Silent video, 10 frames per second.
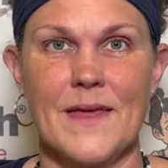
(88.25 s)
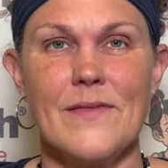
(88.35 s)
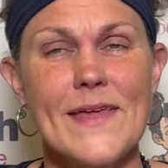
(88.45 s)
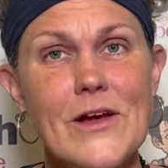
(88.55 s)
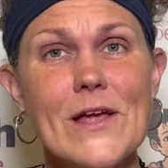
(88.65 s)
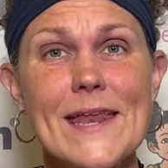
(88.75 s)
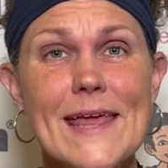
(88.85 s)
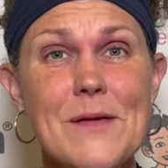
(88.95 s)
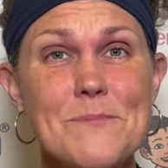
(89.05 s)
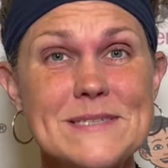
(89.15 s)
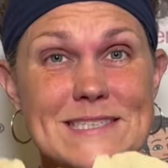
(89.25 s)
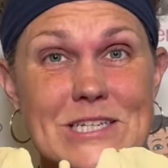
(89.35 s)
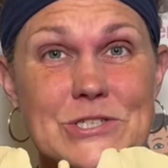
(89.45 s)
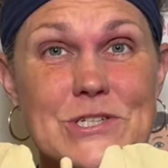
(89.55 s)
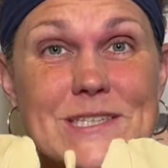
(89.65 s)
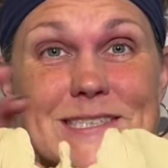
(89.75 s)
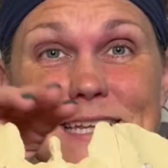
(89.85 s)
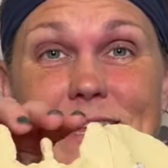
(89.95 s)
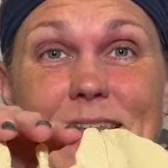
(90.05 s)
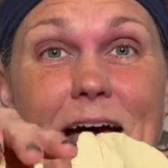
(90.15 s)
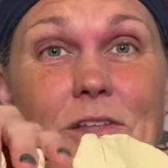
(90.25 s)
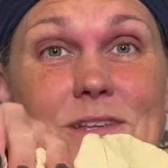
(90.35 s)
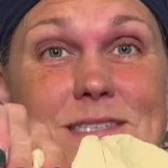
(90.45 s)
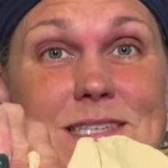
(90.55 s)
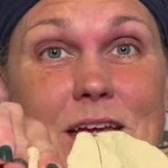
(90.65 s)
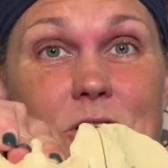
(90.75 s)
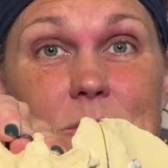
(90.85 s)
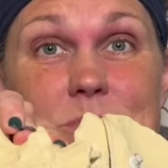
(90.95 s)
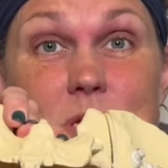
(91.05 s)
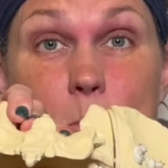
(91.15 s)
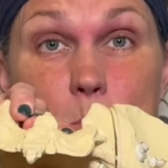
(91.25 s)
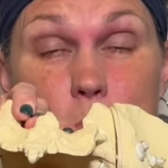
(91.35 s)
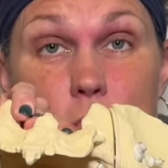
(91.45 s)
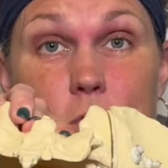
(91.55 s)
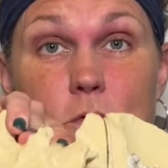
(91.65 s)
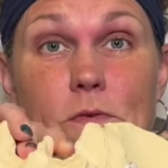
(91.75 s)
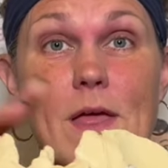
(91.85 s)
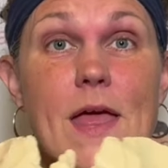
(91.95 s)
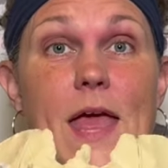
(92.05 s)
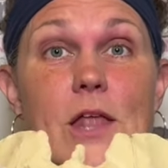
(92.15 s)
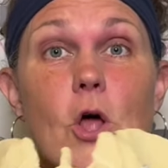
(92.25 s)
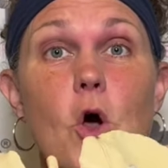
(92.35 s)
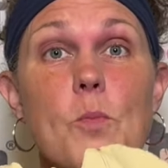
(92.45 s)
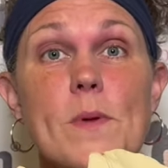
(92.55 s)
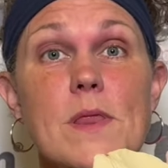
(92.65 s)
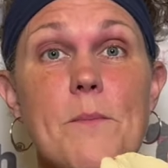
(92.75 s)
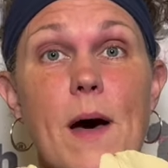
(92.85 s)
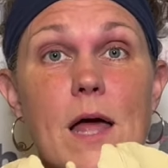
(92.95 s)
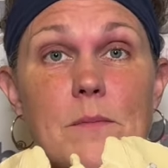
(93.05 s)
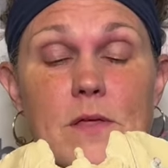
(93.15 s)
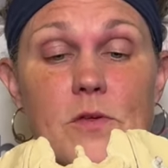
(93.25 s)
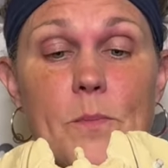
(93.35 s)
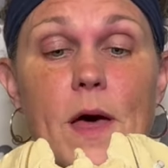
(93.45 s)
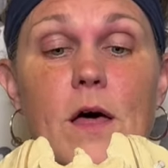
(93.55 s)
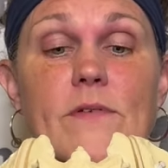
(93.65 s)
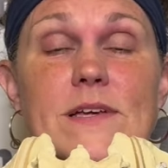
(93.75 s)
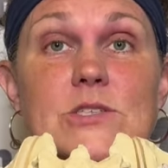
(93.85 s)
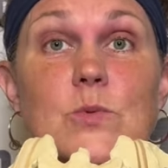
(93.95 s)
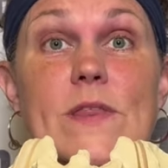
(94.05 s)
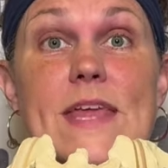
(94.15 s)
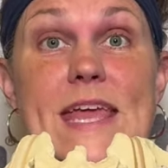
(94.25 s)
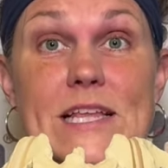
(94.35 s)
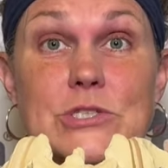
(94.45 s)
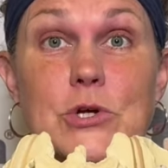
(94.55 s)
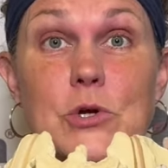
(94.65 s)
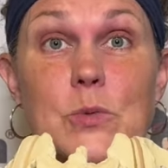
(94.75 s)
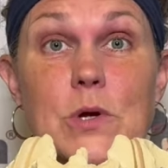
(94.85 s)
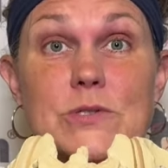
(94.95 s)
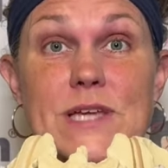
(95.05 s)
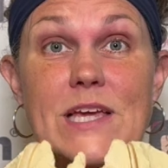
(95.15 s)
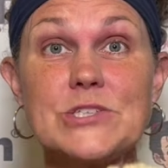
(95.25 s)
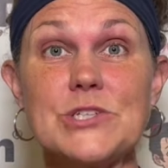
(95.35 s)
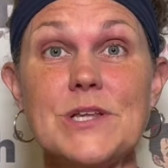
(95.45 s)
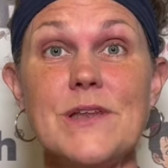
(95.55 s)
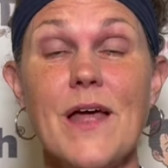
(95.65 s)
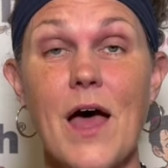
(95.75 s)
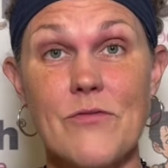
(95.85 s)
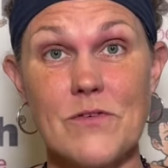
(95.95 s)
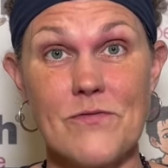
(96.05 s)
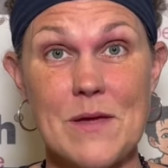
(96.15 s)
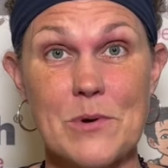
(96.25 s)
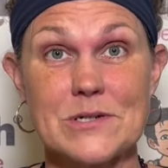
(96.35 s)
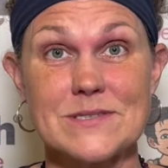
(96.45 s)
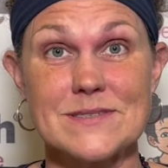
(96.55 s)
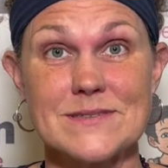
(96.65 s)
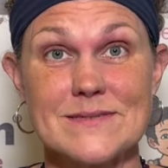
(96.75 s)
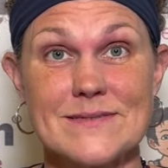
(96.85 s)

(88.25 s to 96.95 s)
They are getting in positions that allow the sacrum to move and open the bottom of the pelvis with internal rotation of the femurs.